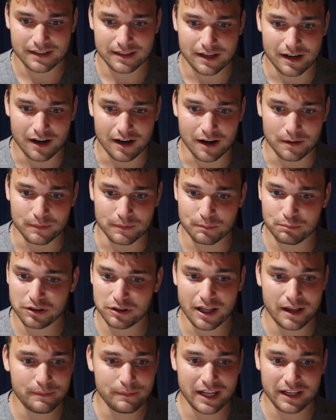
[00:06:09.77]

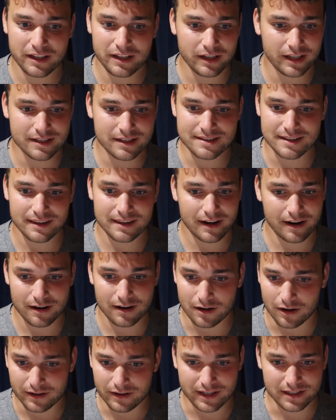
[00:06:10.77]
Playmaking isn't there at
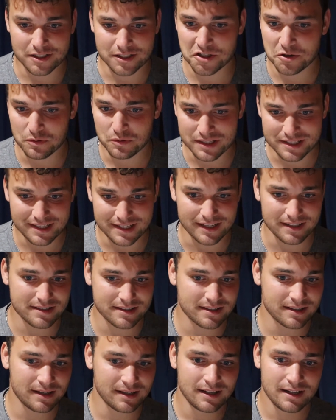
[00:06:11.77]
all. He had 2
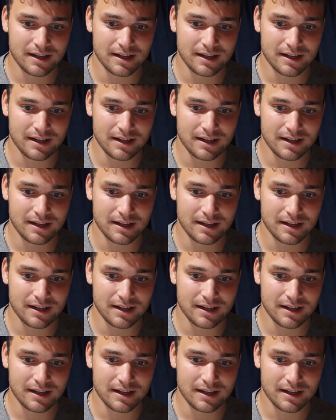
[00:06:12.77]
assists.